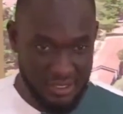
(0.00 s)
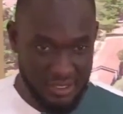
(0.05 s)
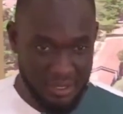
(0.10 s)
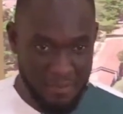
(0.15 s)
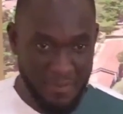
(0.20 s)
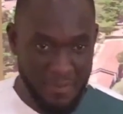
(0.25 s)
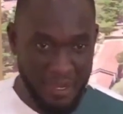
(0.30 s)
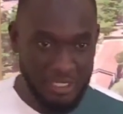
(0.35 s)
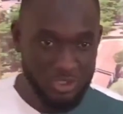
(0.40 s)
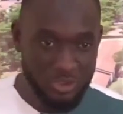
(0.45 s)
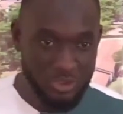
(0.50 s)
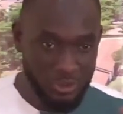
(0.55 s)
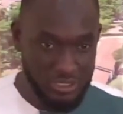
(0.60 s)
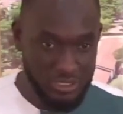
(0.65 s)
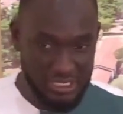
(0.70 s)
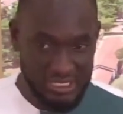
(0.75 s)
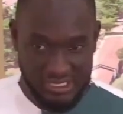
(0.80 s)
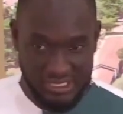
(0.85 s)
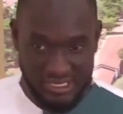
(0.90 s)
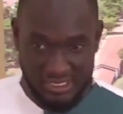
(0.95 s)
But know
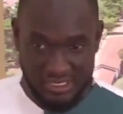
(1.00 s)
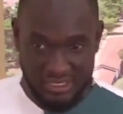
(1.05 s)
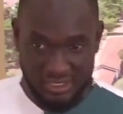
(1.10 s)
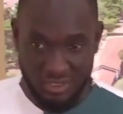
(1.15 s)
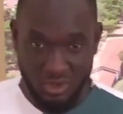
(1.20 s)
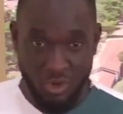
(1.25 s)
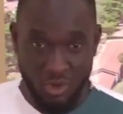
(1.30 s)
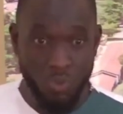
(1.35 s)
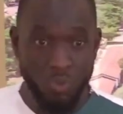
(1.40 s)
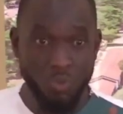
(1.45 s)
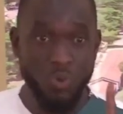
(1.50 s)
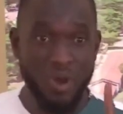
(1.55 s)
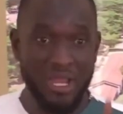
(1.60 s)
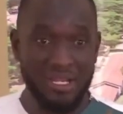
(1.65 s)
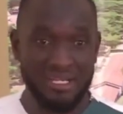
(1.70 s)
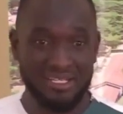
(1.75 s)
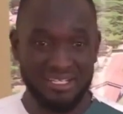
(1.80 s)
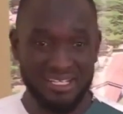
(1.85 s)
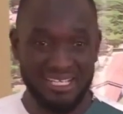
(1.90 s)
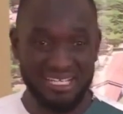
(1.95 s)
this,
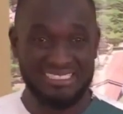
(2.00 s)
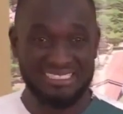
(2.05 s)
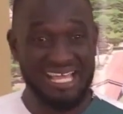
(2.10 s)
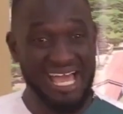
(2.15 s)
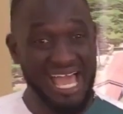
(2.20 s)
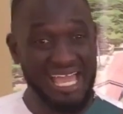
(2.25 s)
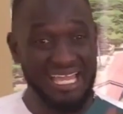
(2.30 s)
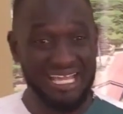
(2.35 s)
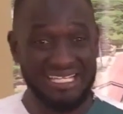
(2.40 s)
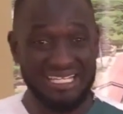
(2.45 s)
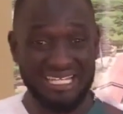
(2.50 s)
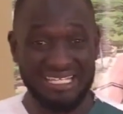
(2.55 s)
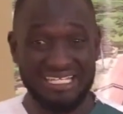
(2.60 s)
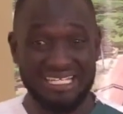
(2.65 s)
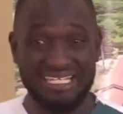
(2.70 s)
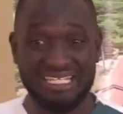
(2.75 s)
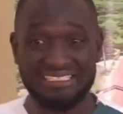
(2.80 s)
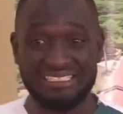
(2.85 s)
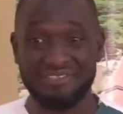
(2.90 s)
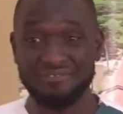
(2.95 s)
1 is higher than
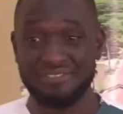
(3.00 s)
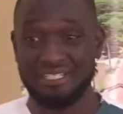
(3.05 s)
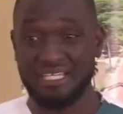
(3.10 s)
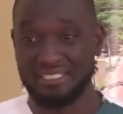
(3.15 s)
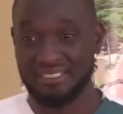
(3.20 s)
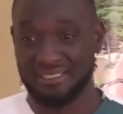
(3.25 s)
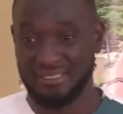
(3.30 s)
negative 10.